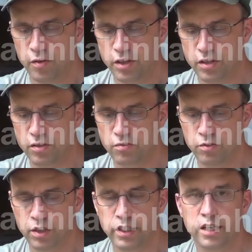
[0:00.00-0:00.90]
which is
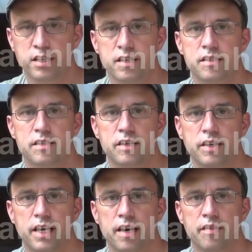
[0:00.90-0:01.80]
really
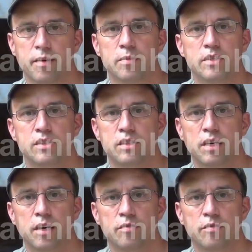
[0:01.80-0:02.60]
unnecessary to have that much